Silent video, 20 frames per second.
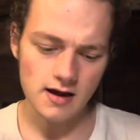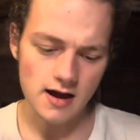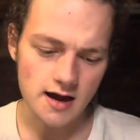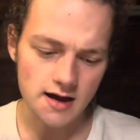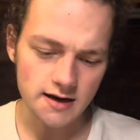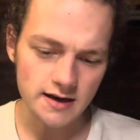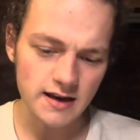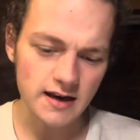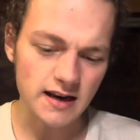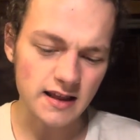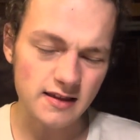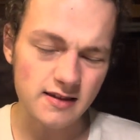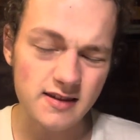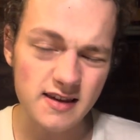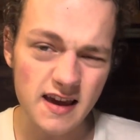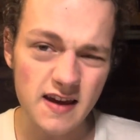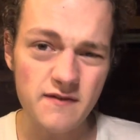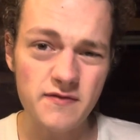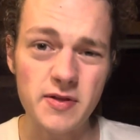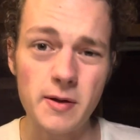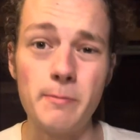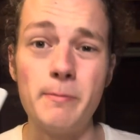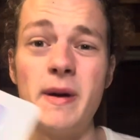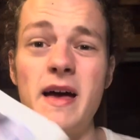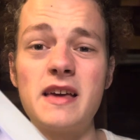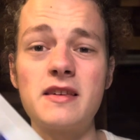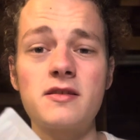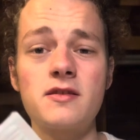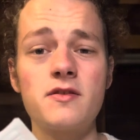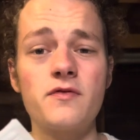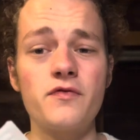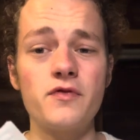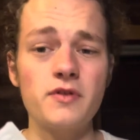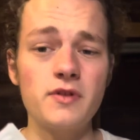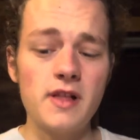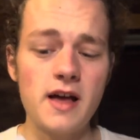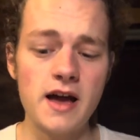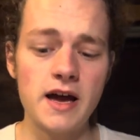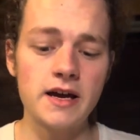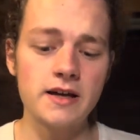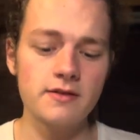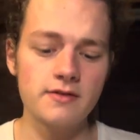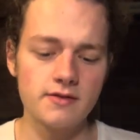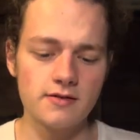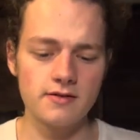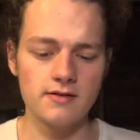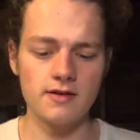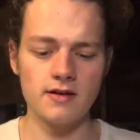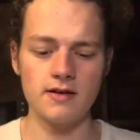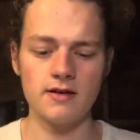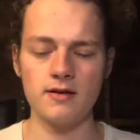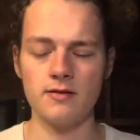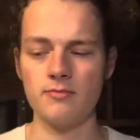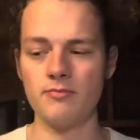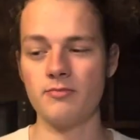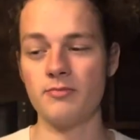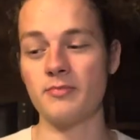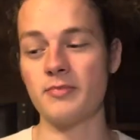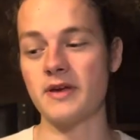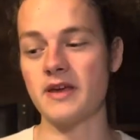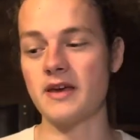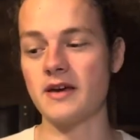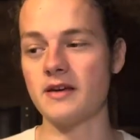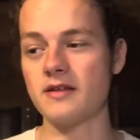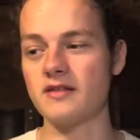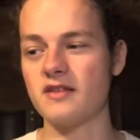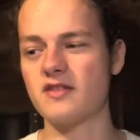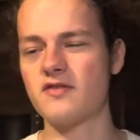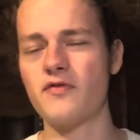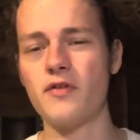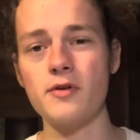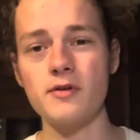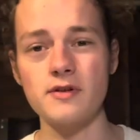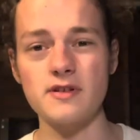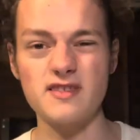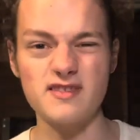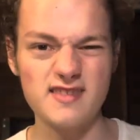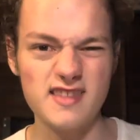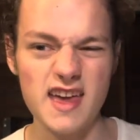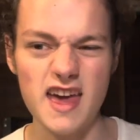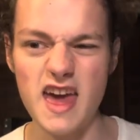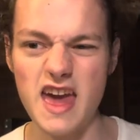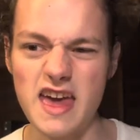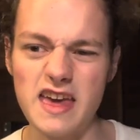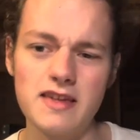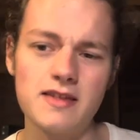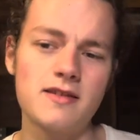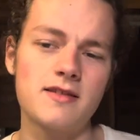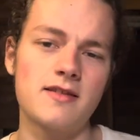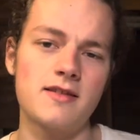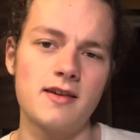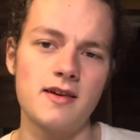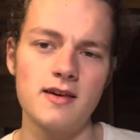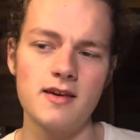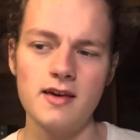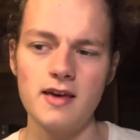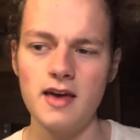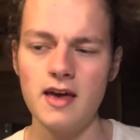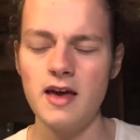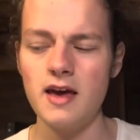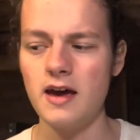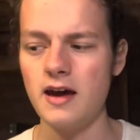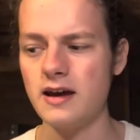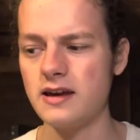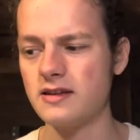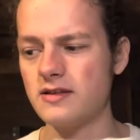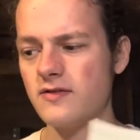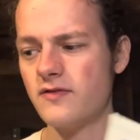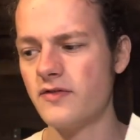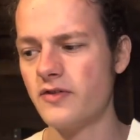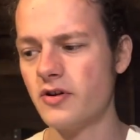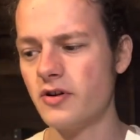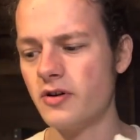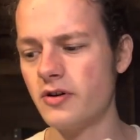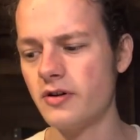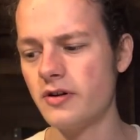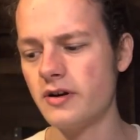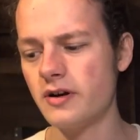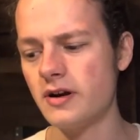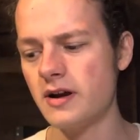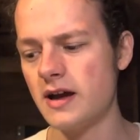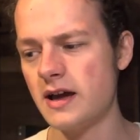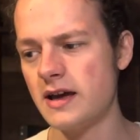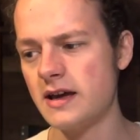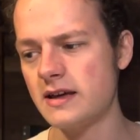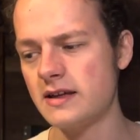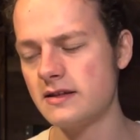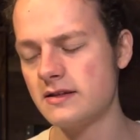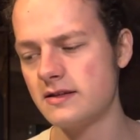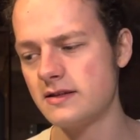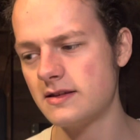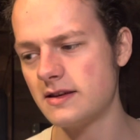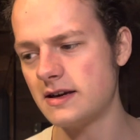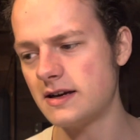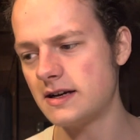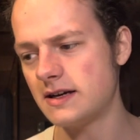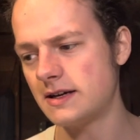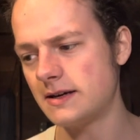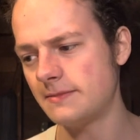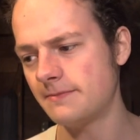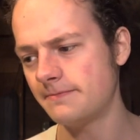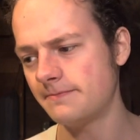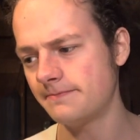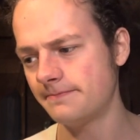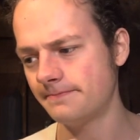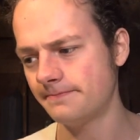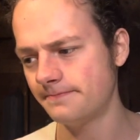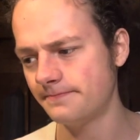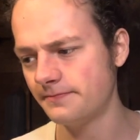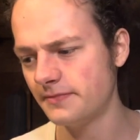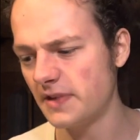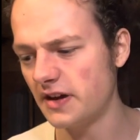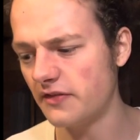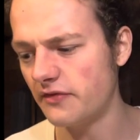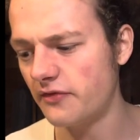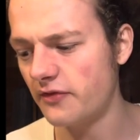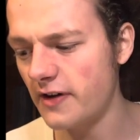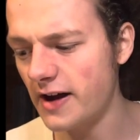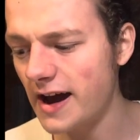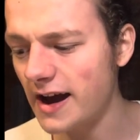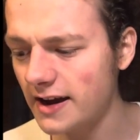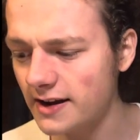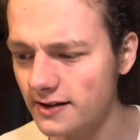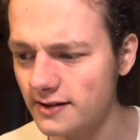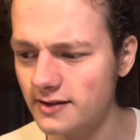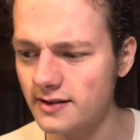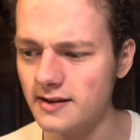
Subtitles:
didn't save the best for last because as far as taste, as far as effect,